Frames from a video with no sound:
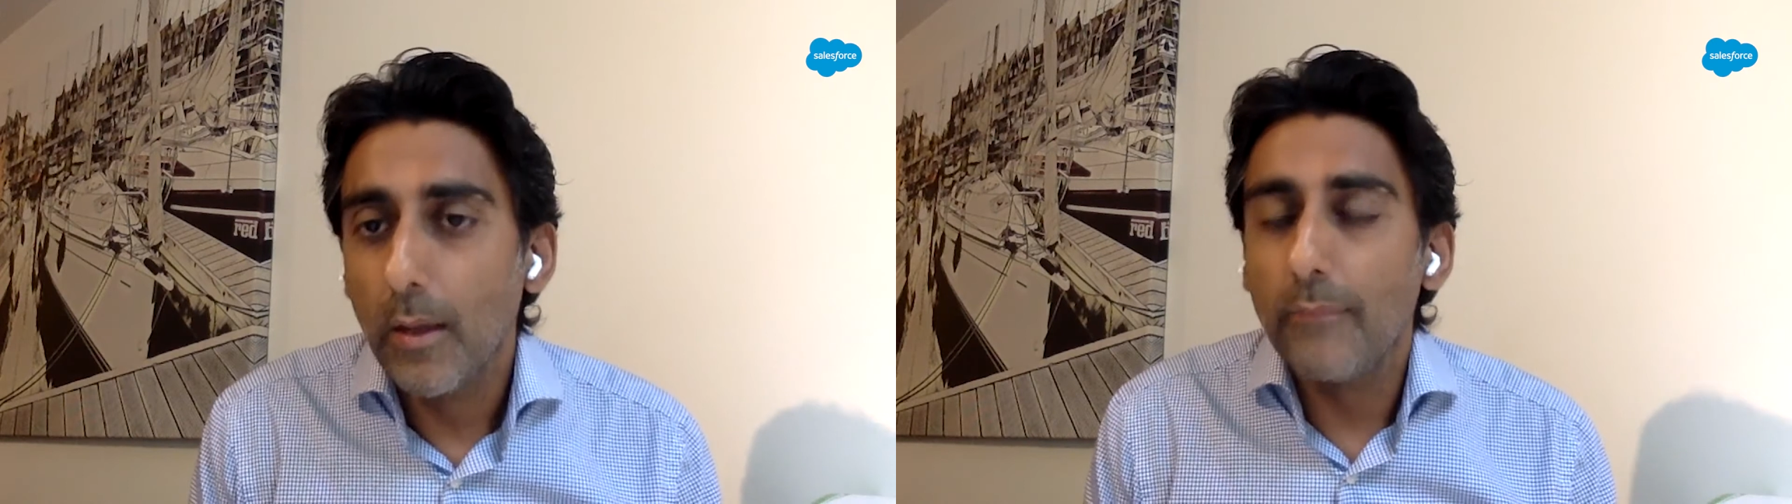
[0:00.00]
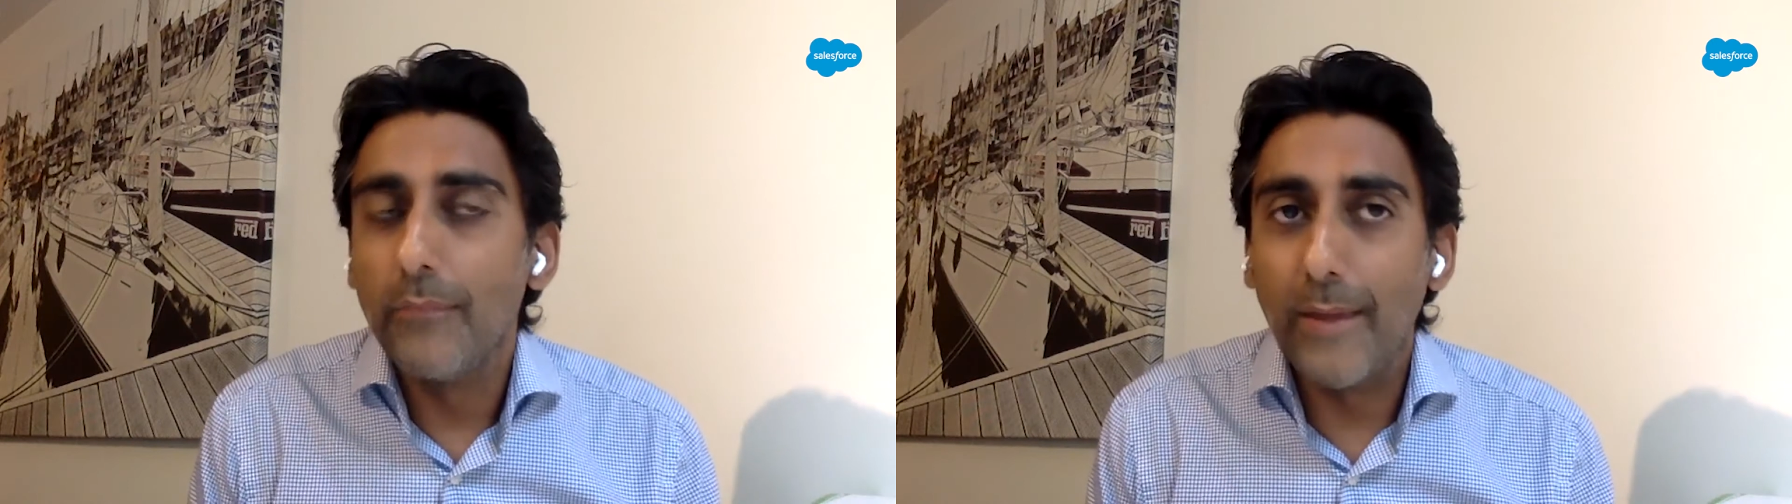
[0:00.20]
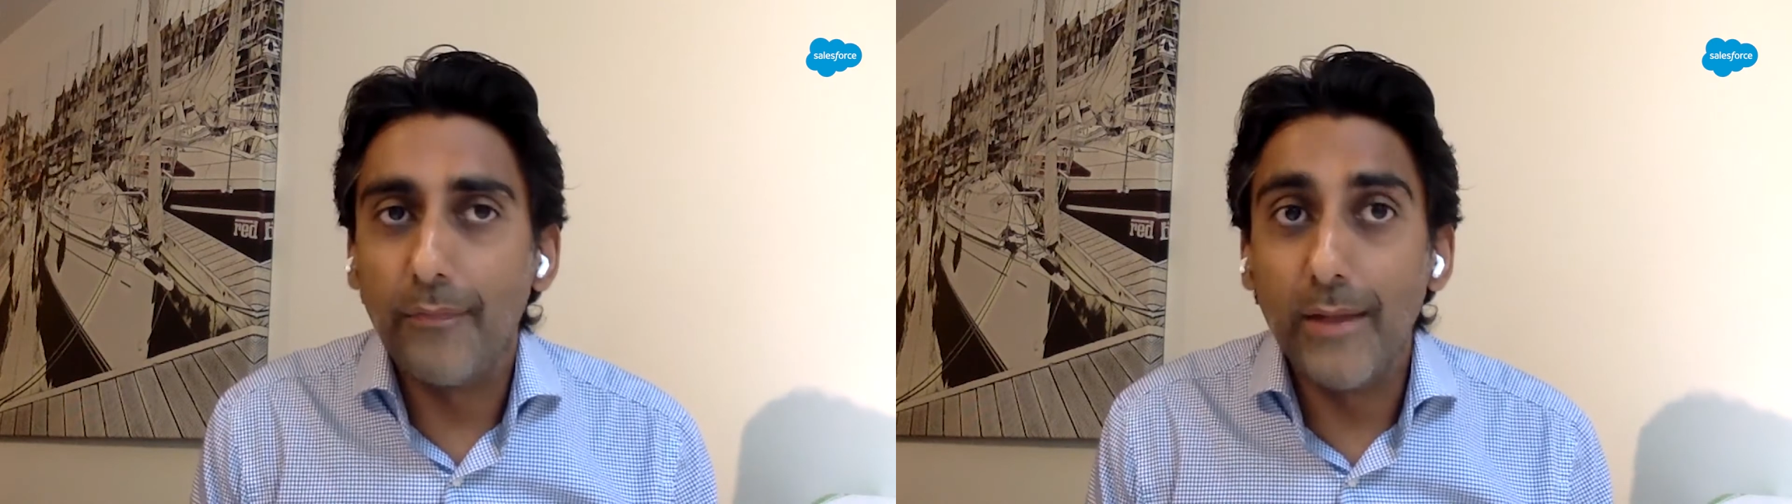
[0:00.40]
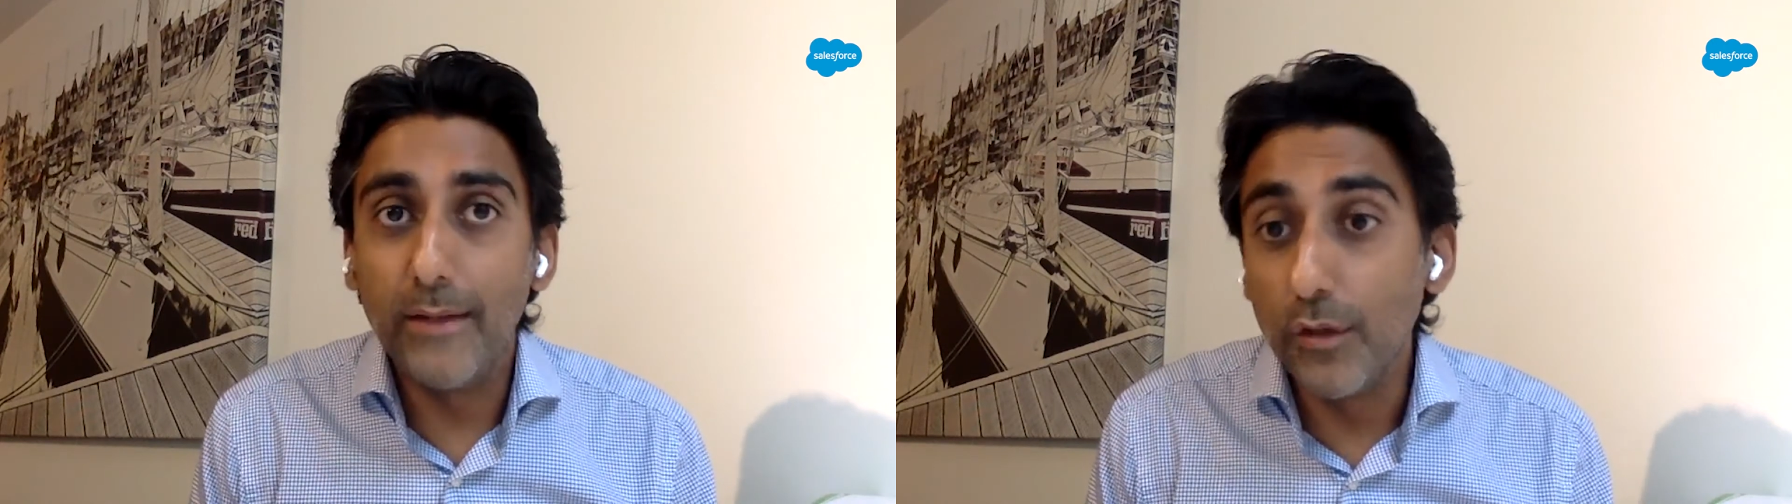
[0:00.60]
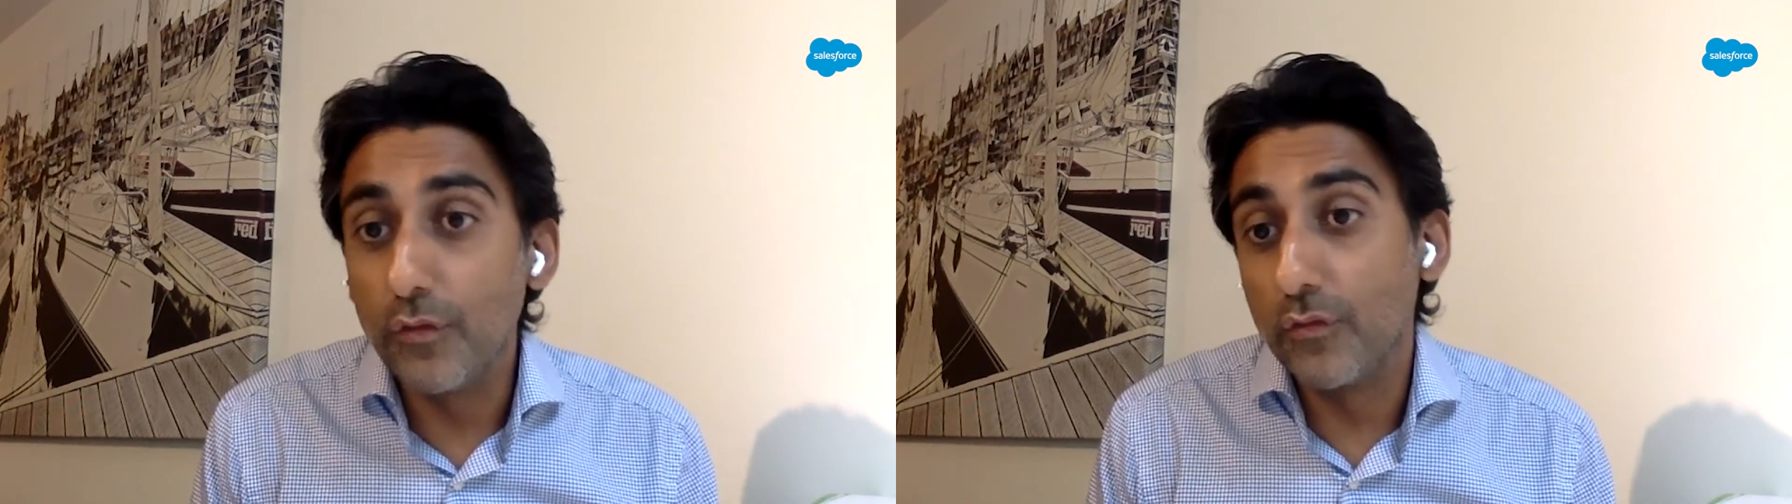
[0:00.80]
that they
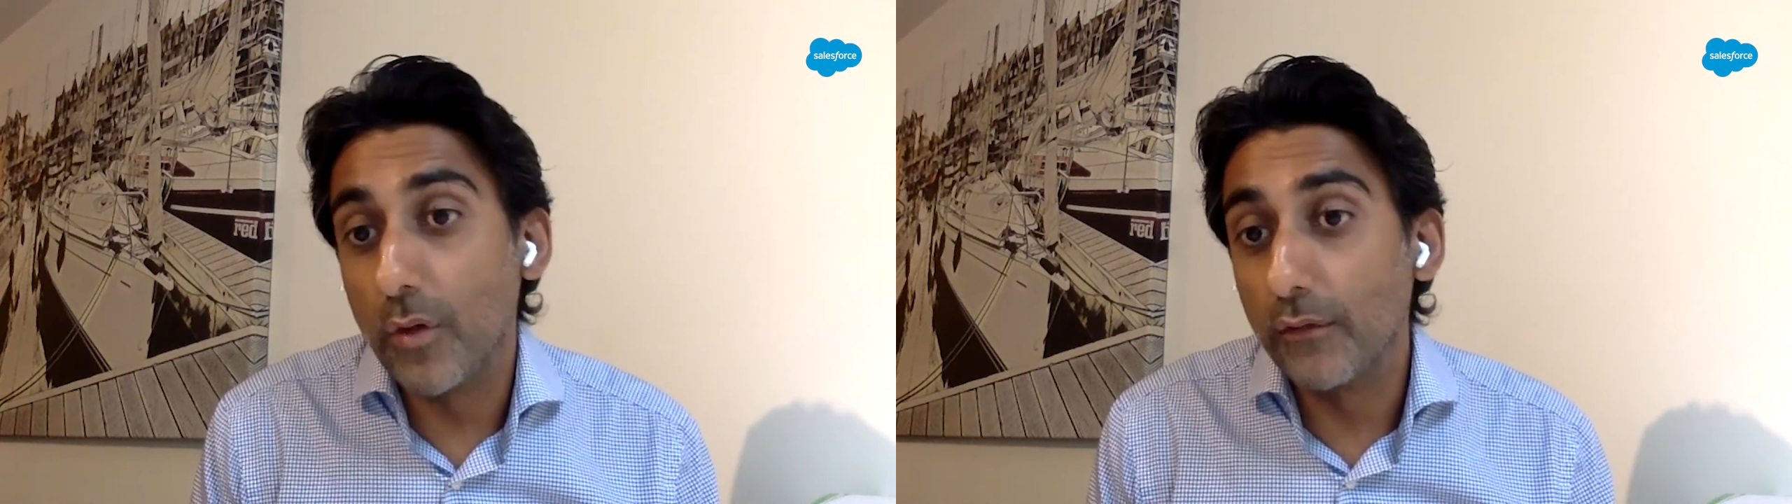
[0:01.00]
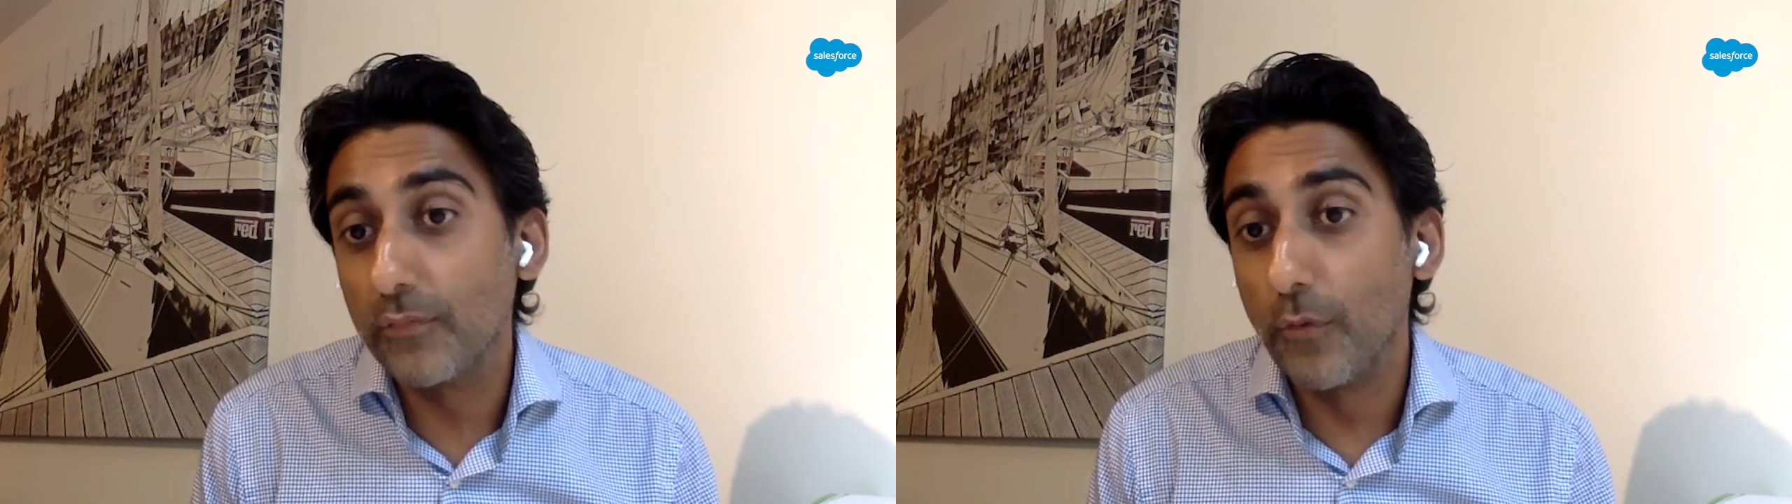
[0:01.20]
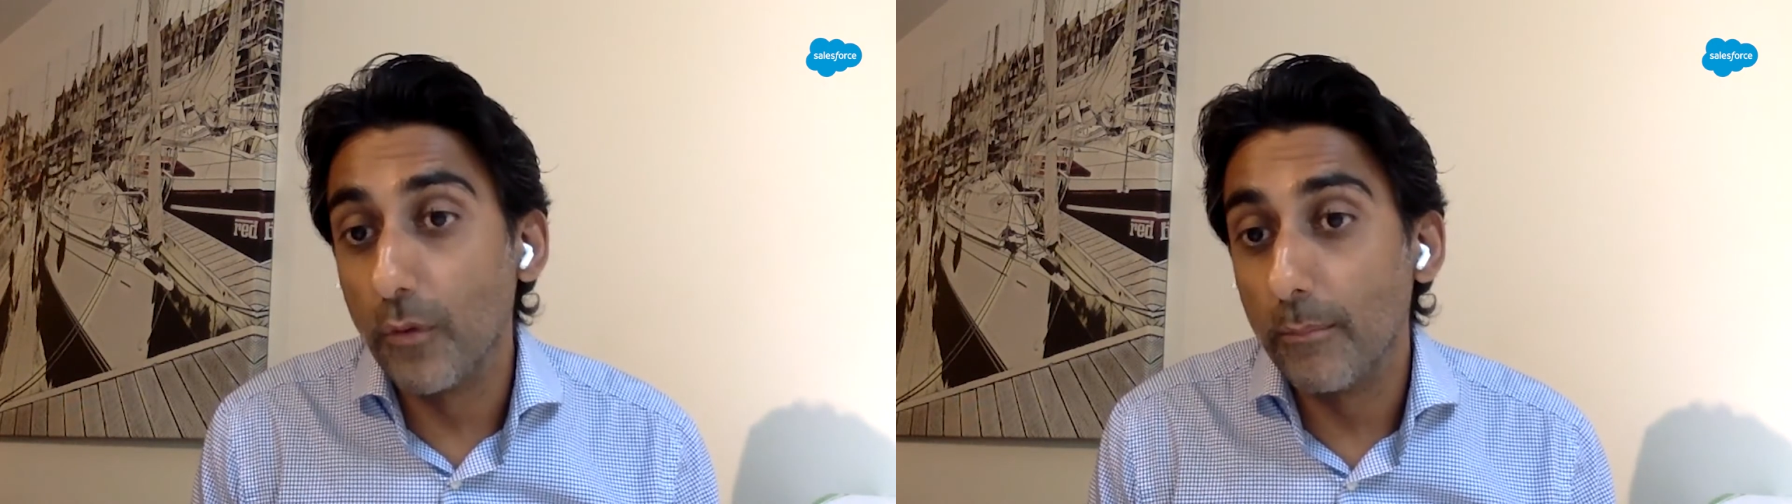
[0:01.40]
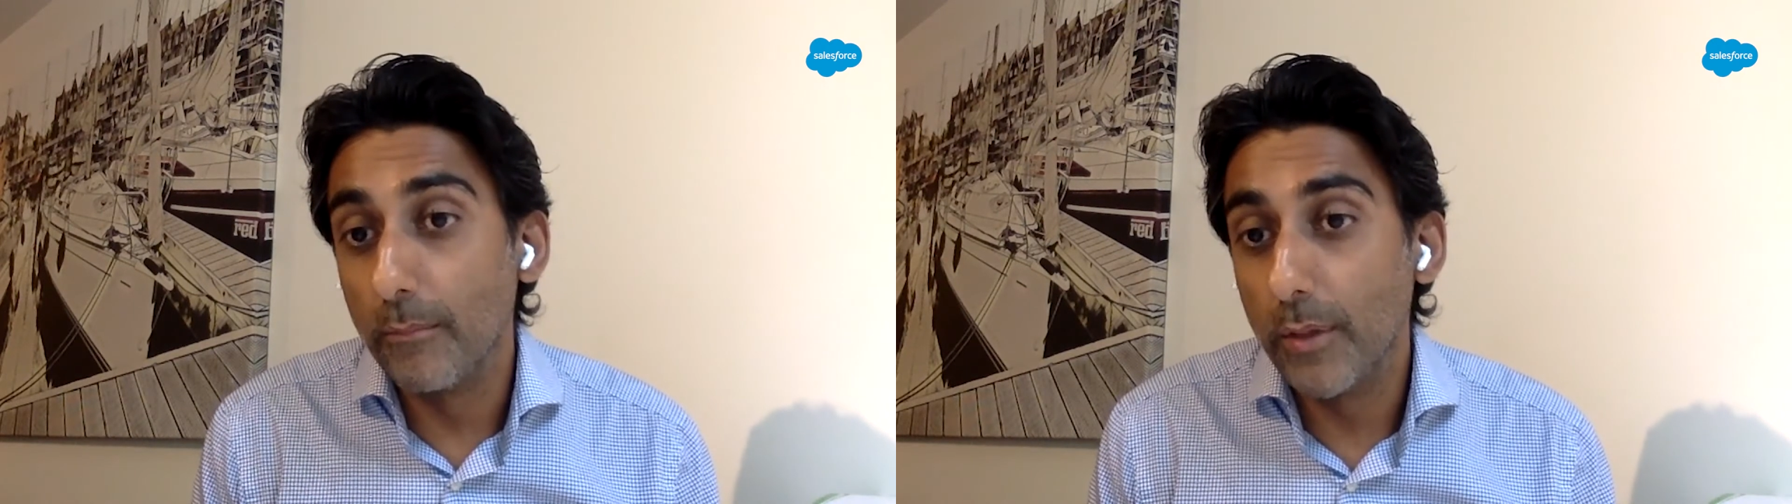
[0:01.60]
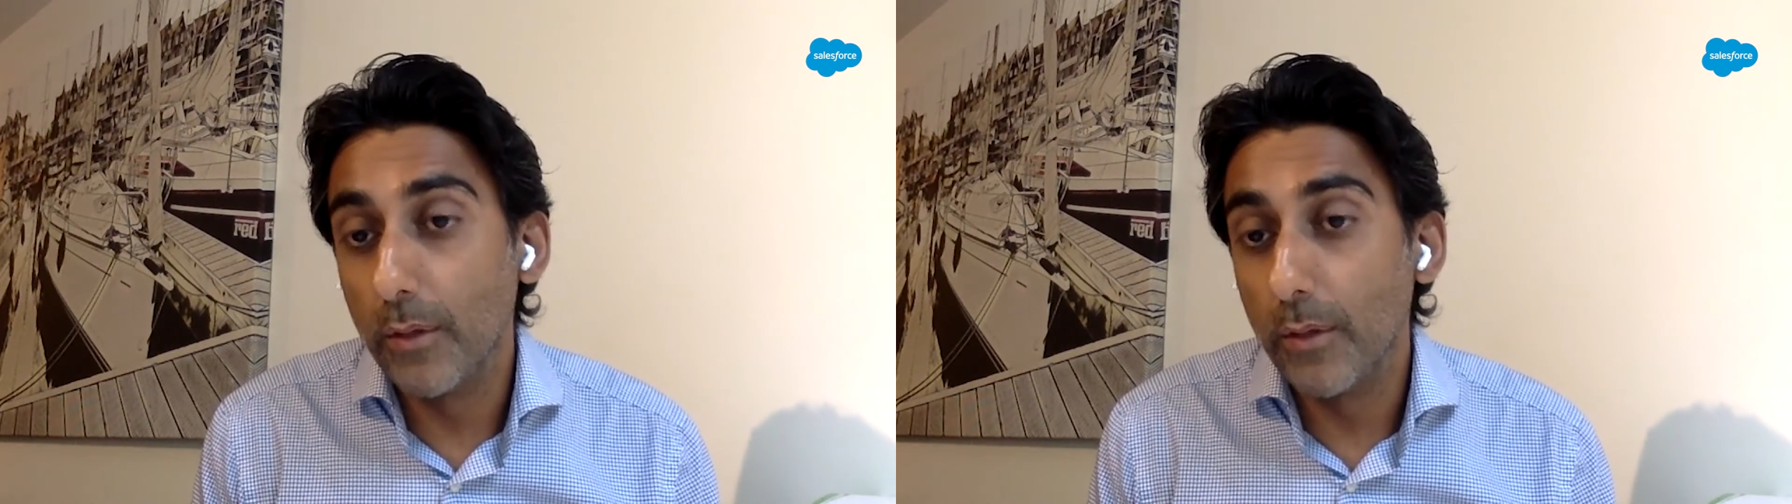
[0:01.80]
needed to transform,